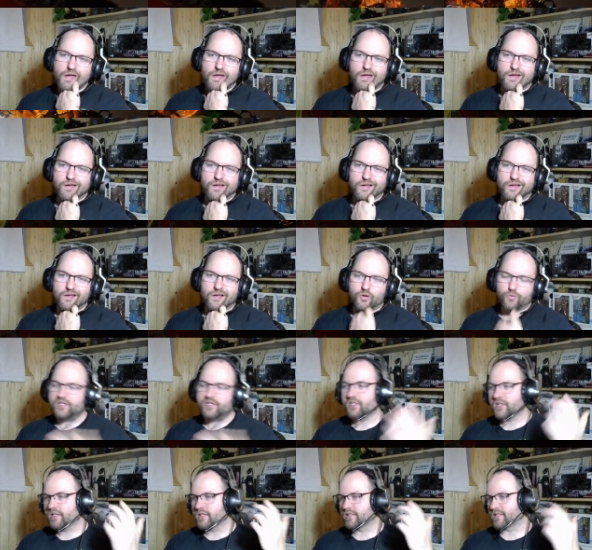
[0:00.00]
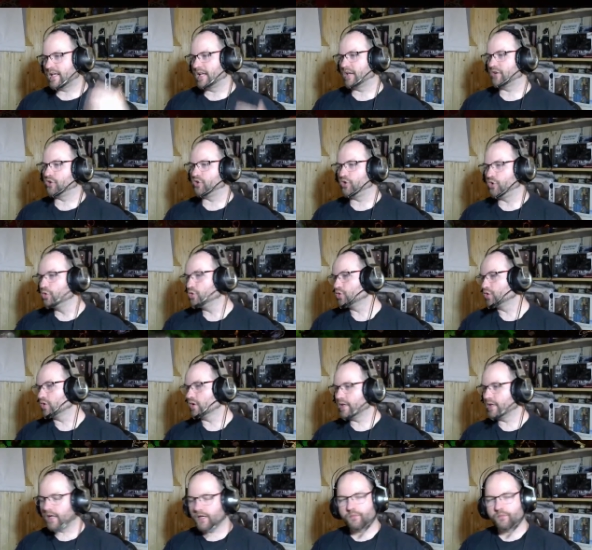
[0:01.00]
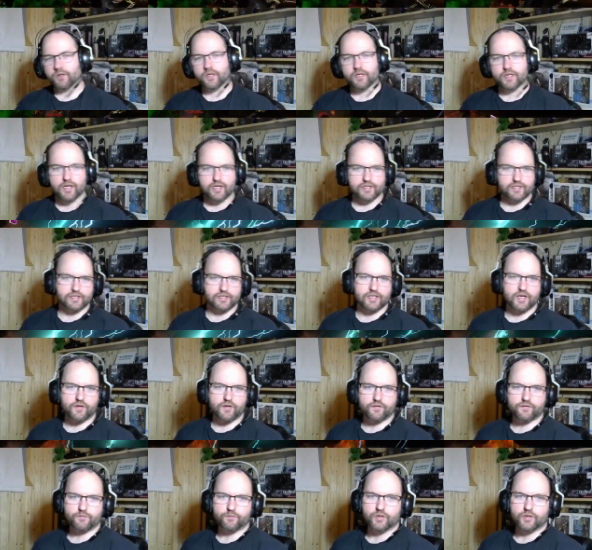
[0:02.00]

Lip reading: Reason is that usually I play SSF,